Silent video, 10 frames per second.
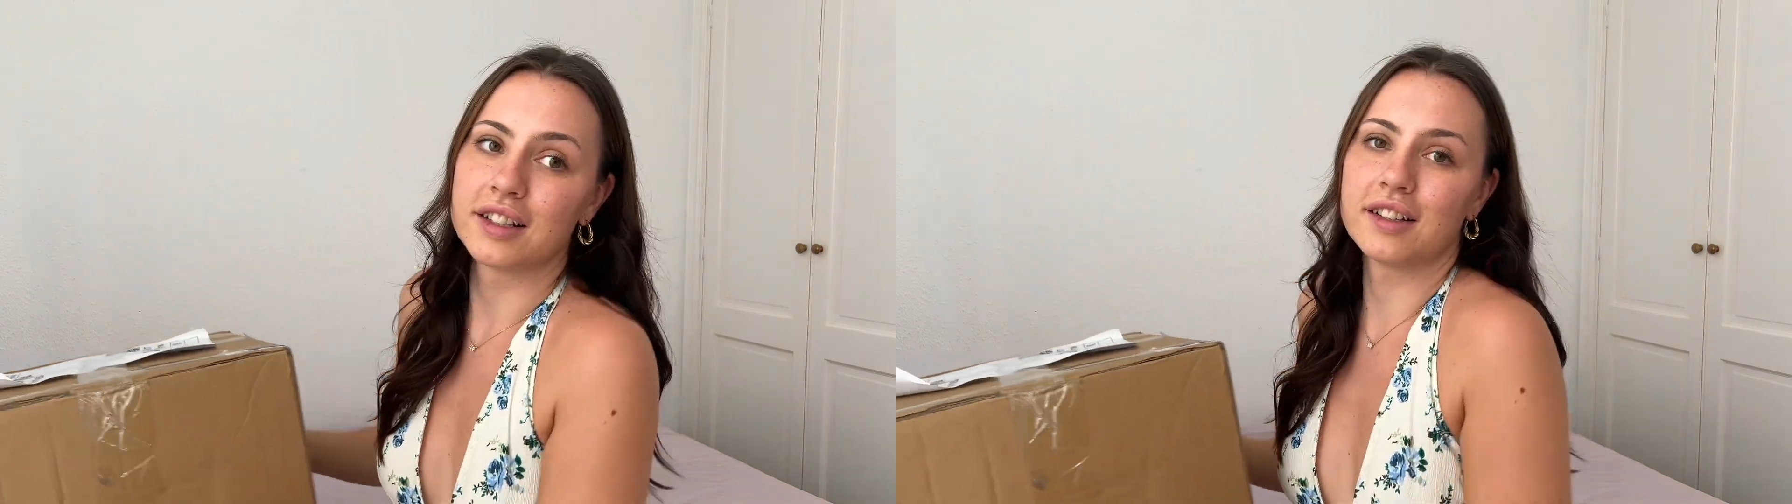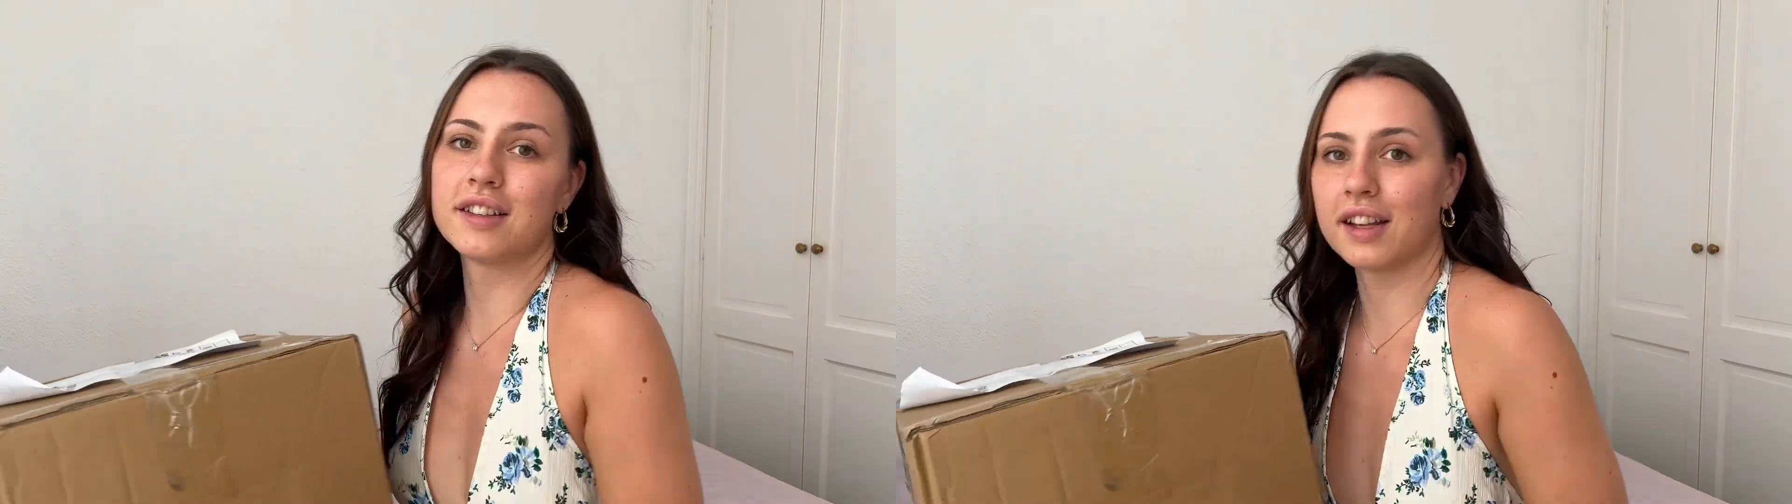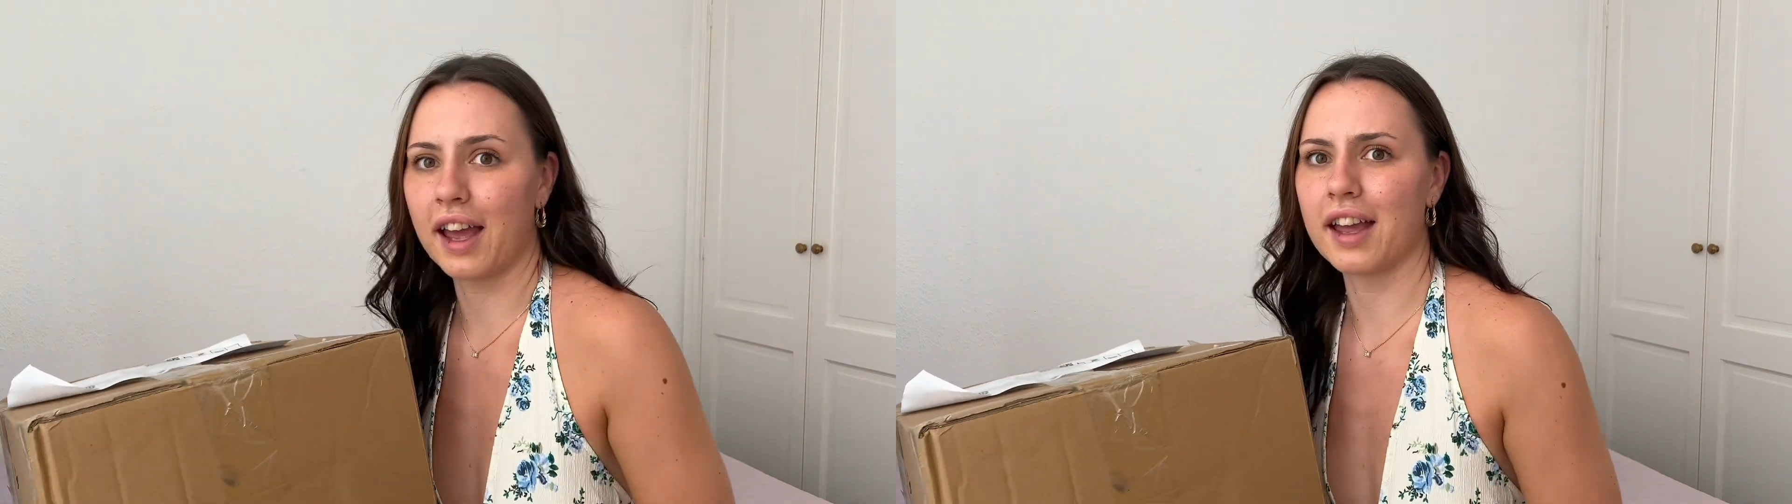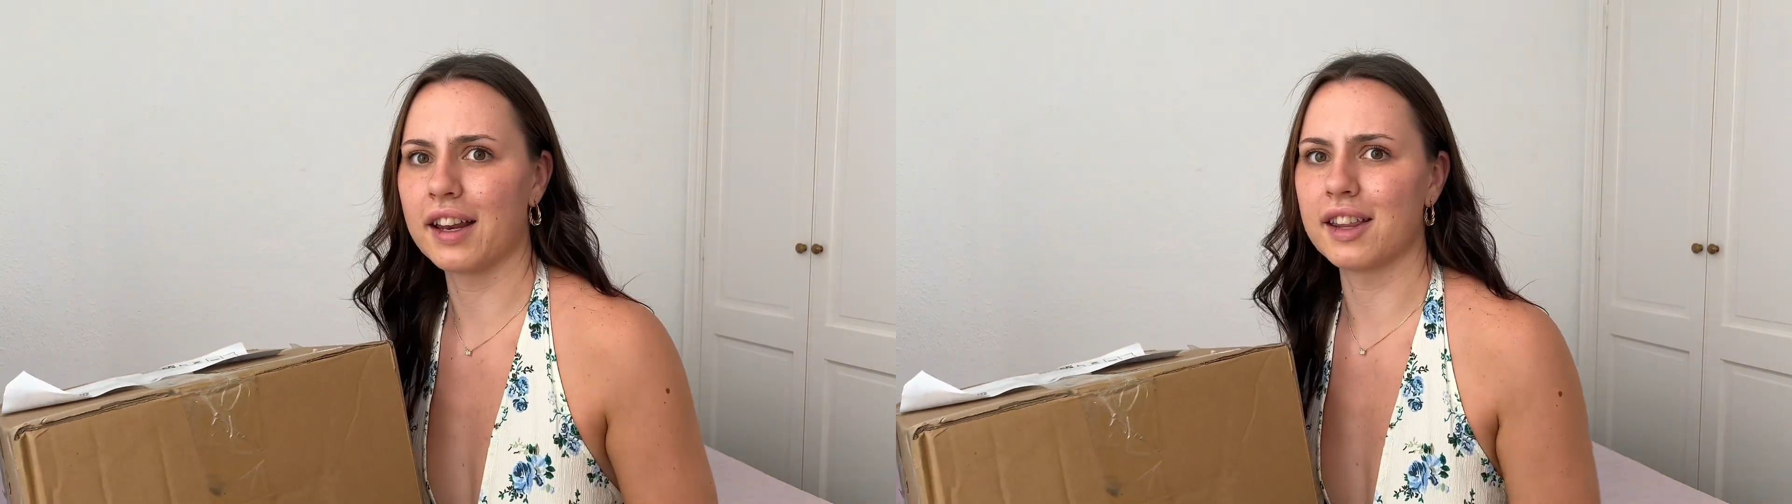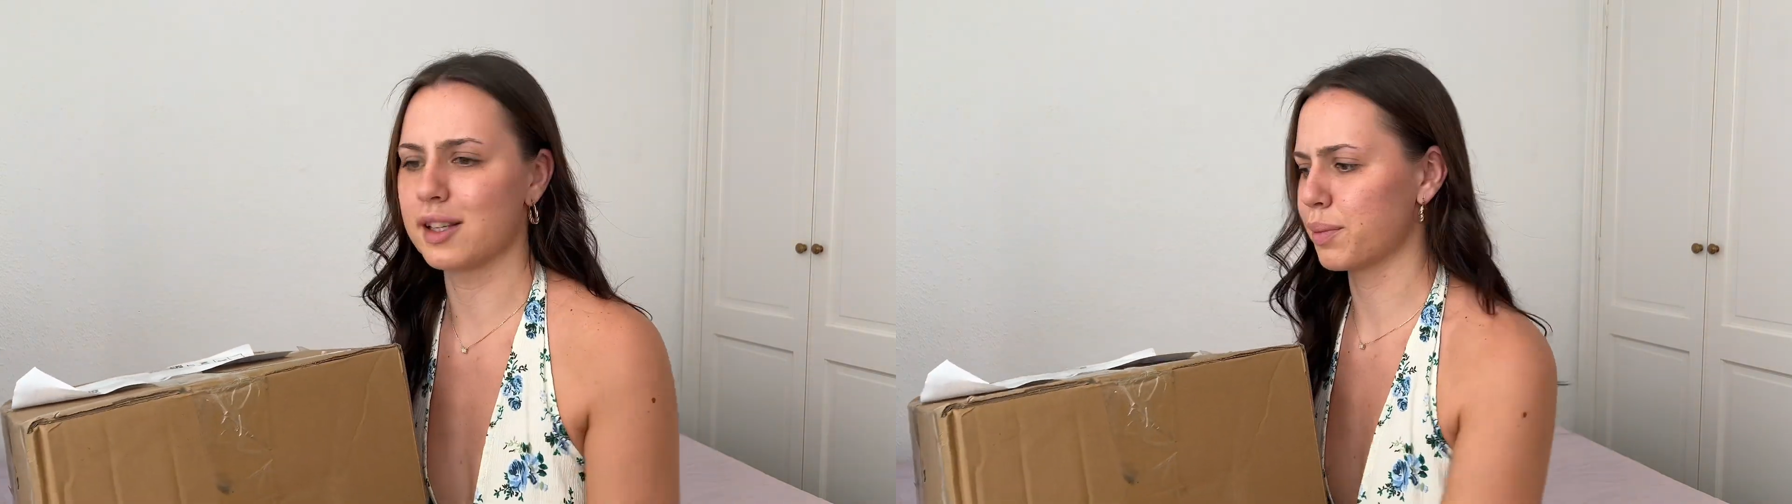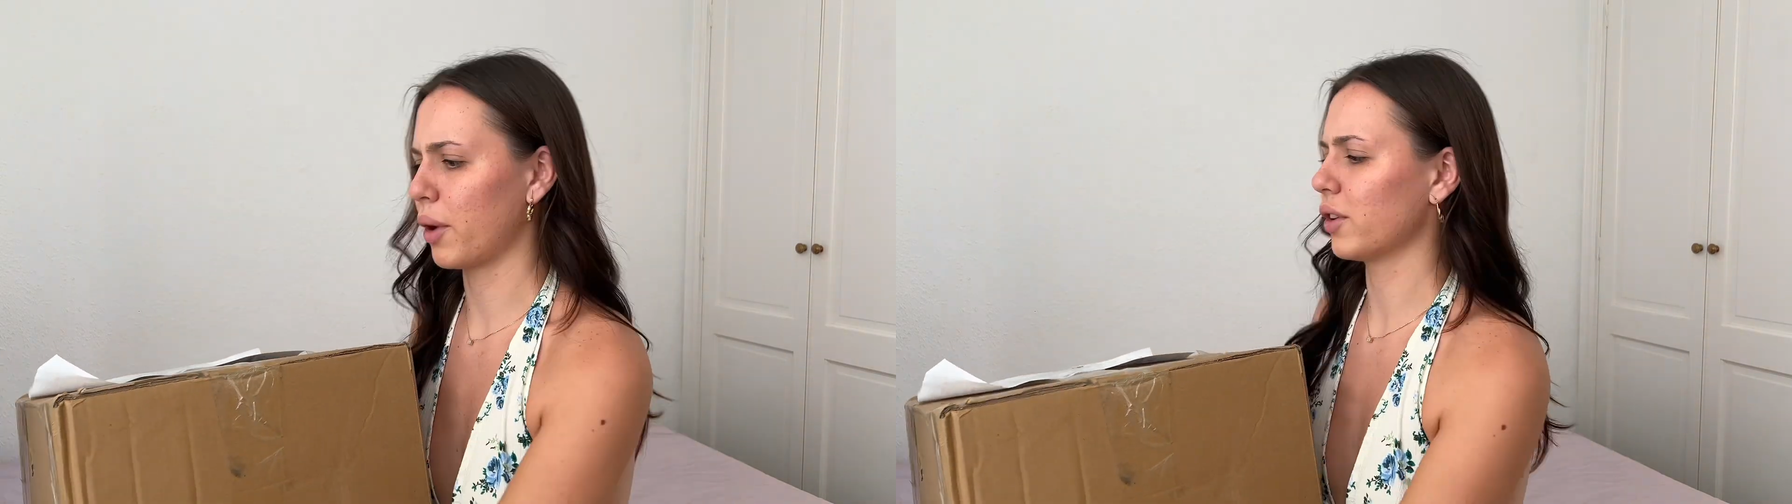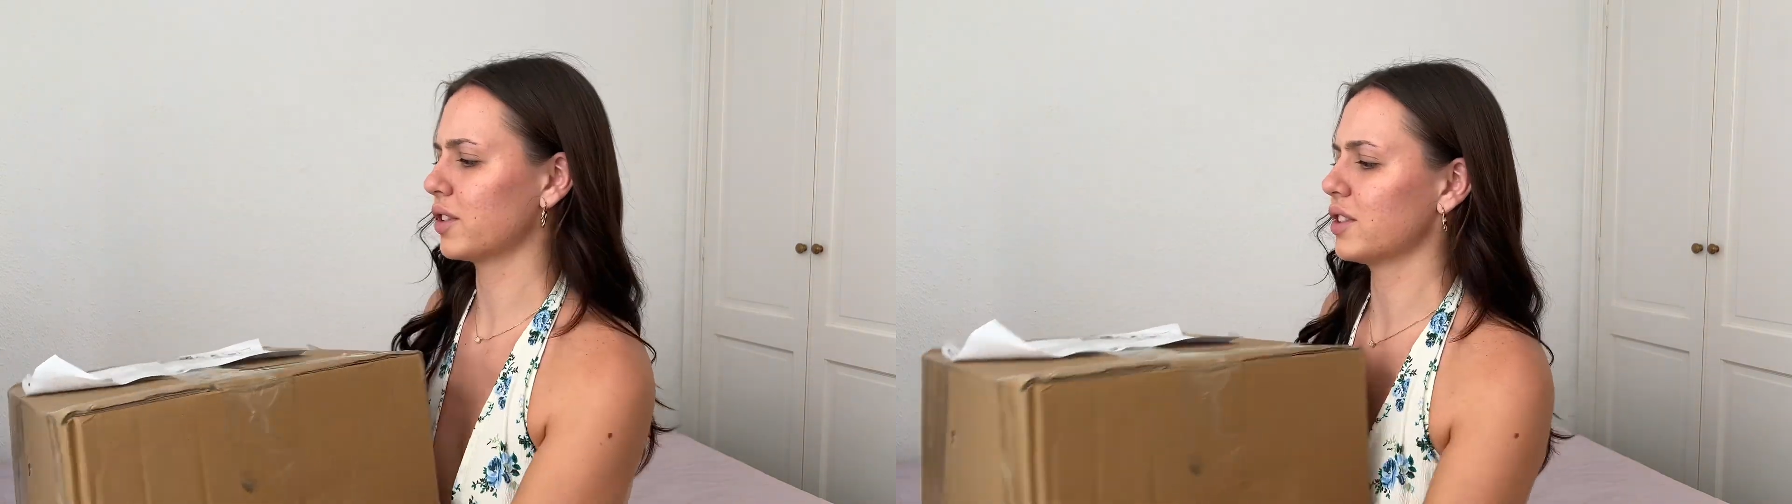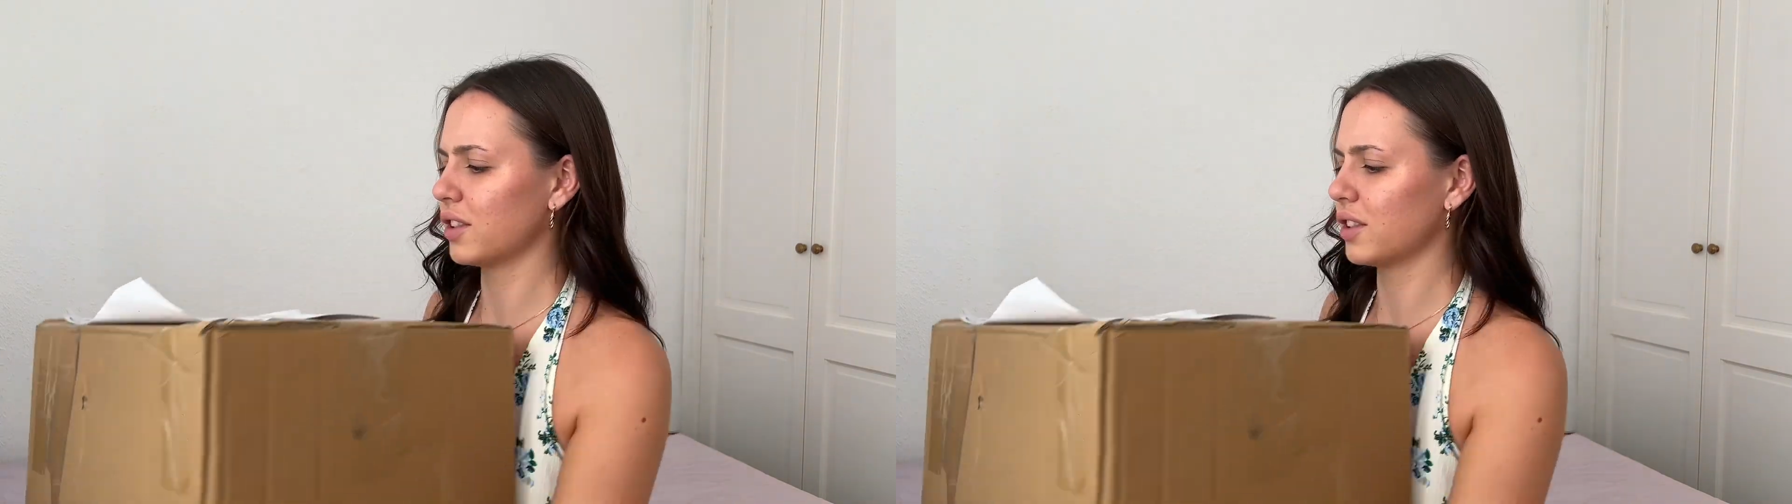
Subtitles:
to get into this box.